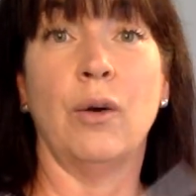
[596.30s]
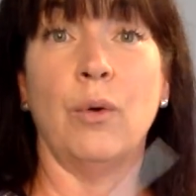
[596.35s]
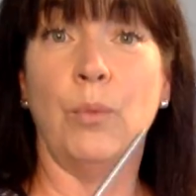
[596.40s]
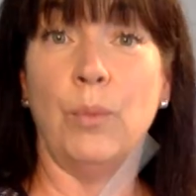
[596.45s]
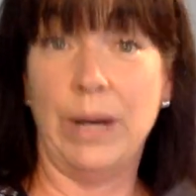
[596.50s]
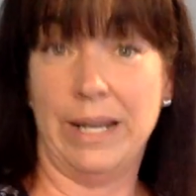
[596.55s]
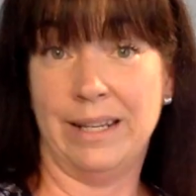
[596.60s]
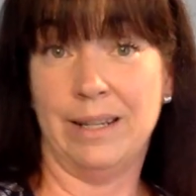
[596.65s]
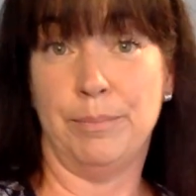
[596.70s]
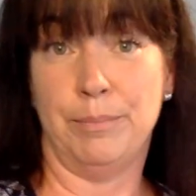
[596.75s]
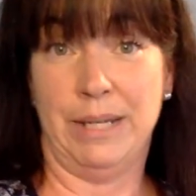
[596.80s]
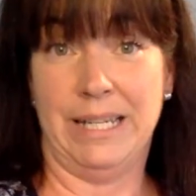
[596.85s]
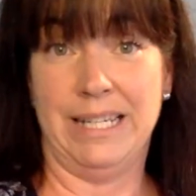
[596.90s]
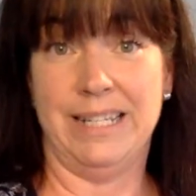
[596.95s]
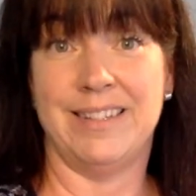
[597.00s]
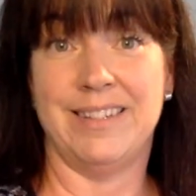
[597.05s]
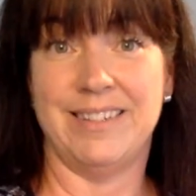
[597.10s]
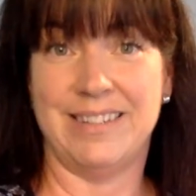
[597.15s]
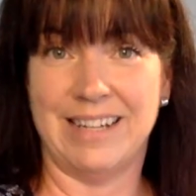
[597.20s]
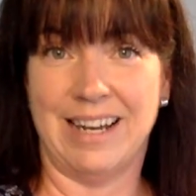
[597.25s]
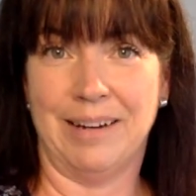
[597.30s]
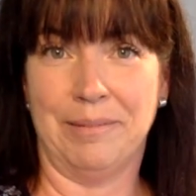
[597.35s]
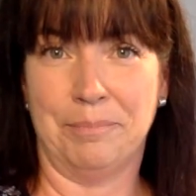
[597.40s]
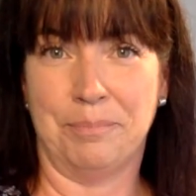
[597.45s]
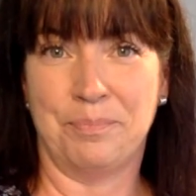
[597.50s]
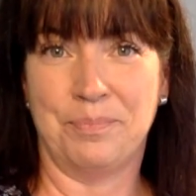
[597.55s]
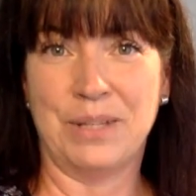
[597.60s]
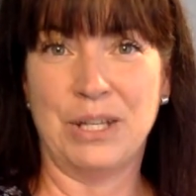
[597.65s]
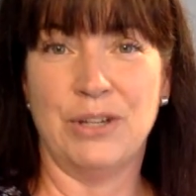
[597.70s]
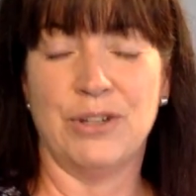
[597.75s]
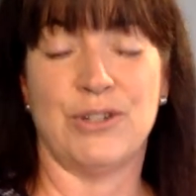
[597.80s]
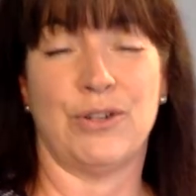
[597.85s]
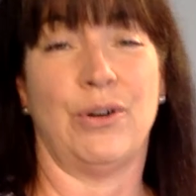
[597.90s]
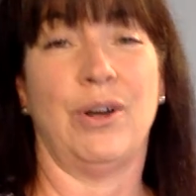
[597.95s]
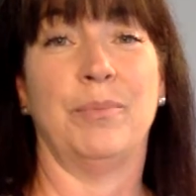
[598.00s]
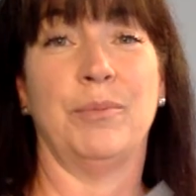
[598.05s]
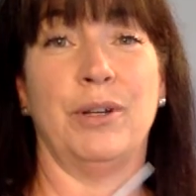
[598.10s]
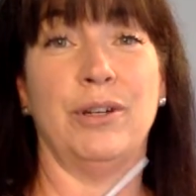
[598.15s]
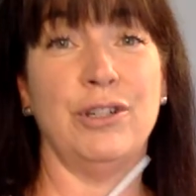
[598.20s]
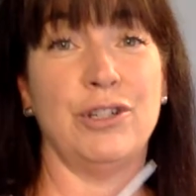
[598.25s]
when the meat's done. So
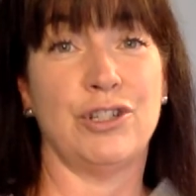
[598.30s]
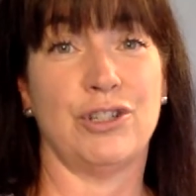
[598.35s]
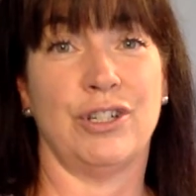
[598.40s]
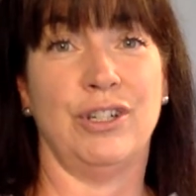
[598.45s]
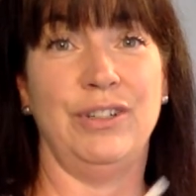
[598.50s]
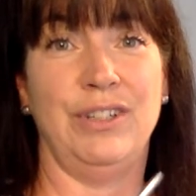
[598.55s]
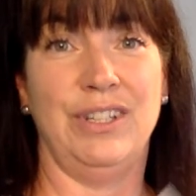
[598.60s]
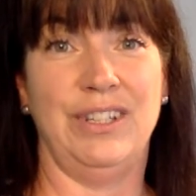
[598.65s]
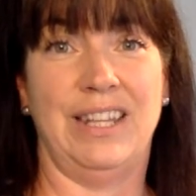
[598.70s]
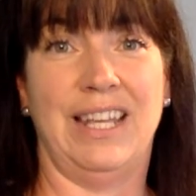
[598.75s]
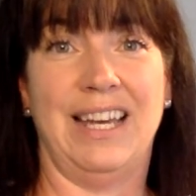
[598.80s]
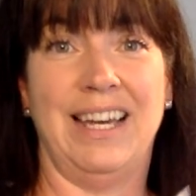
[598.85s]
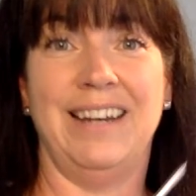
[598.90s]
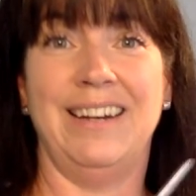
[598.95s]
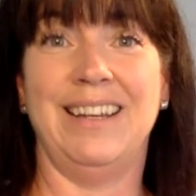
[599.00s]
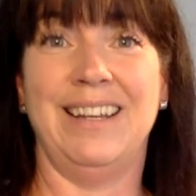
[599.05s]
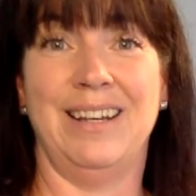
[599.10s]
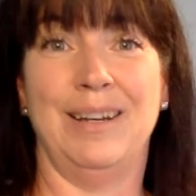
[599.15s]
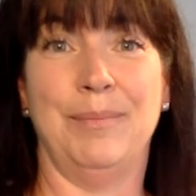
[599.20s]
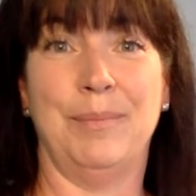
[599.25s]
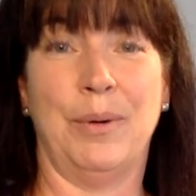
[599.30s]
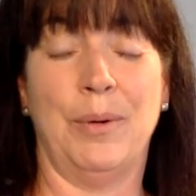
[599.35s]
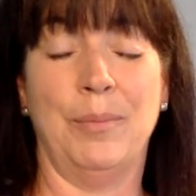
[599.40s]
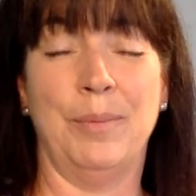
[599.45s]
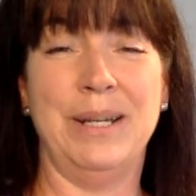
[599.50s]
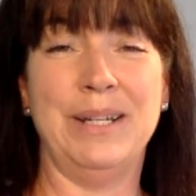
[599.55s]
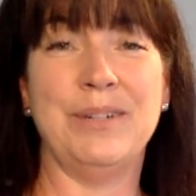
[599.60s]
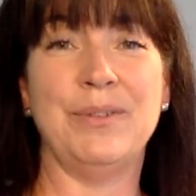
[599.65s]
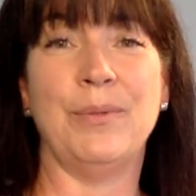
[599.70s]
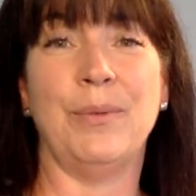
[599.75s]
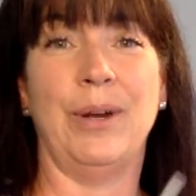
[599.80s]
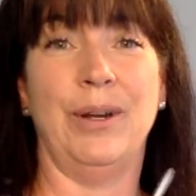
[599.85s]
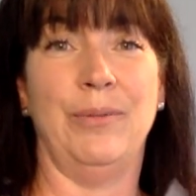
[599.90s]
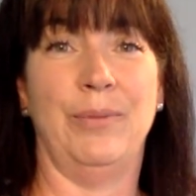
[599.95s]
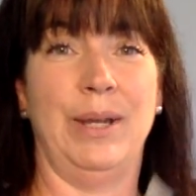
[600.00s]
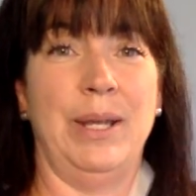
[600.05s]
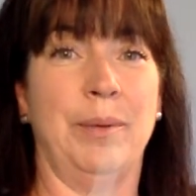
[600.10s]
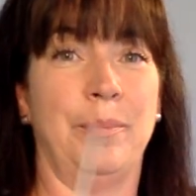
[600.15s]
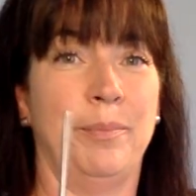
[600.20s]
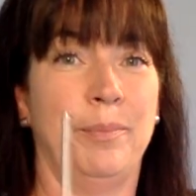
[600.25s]
I'm going to show you that in a moment when
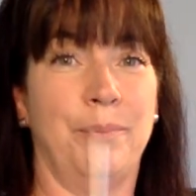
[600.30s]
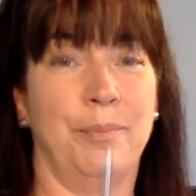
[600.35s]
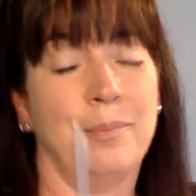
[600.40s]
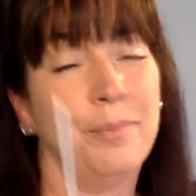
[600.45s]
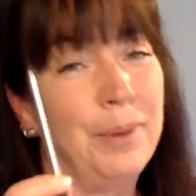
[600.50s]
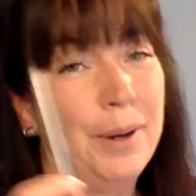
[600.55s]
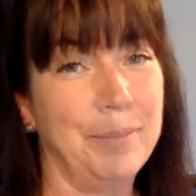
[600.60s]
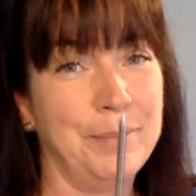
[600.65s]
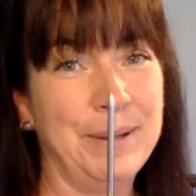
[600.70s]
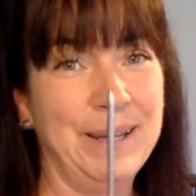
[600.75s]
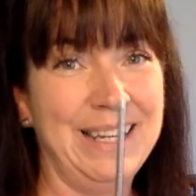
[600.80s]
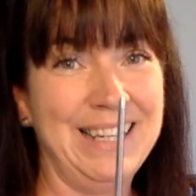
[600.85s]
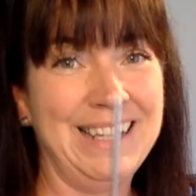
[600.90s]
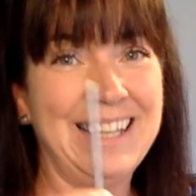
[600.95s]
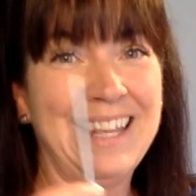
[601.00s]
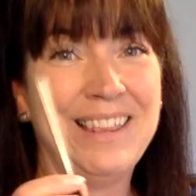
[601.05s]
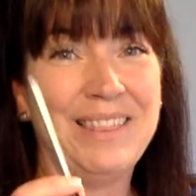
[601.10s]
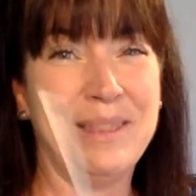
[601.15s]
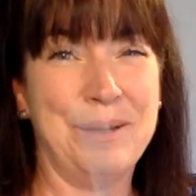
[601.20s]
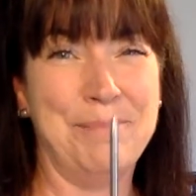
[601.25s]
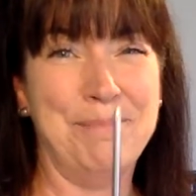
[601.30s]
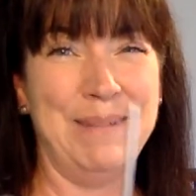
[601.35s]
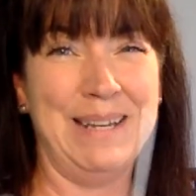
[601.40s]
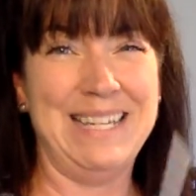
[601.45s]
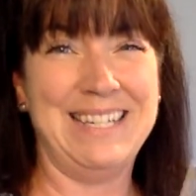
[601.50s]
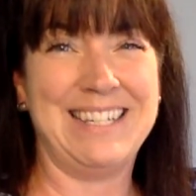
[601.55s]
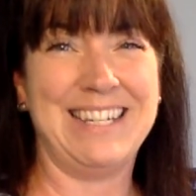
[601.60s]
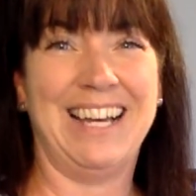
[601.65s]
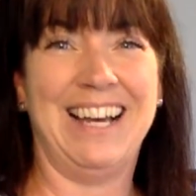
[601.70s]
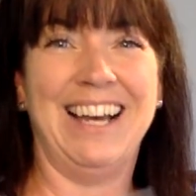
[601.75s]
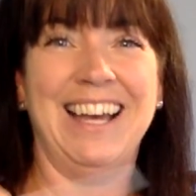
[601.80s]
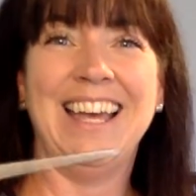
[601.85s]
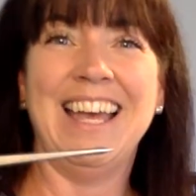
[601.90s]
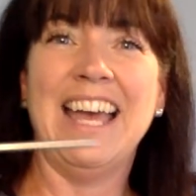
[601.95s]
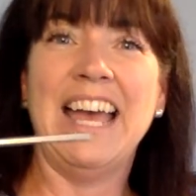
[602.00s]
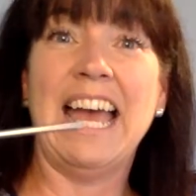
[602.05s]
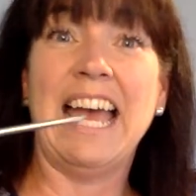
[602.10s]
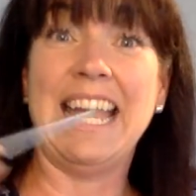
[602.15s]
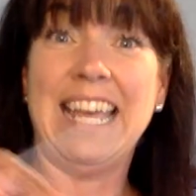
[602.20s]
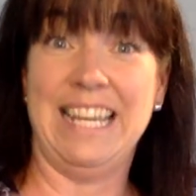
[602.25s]
we're popping the Meater
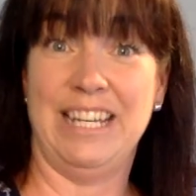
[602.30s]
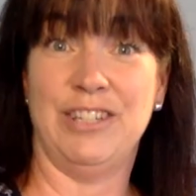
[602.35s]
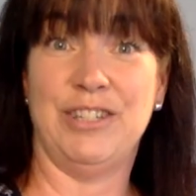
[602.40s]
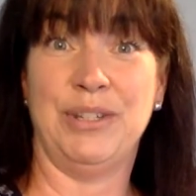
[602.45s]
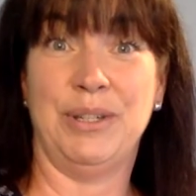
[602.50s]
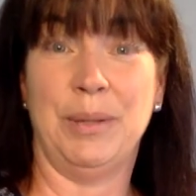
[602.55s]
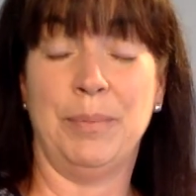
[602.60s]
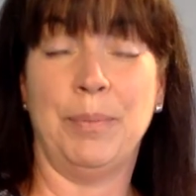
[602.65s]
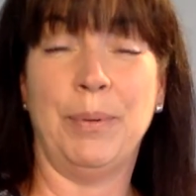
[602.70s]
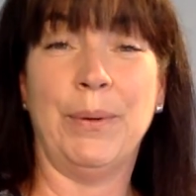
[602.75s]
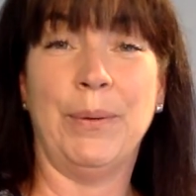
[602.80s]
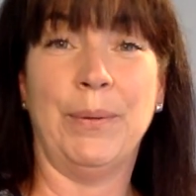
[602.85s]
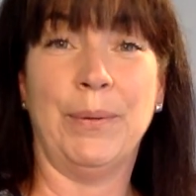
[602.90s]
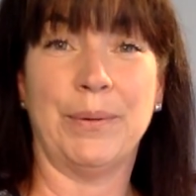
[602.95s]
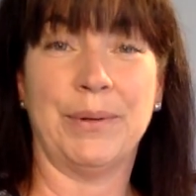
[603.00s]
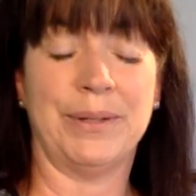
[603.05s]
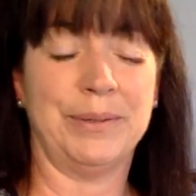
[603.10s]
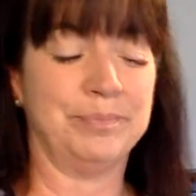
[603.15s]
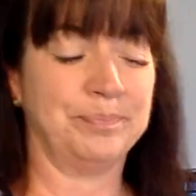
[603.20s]
into the pork.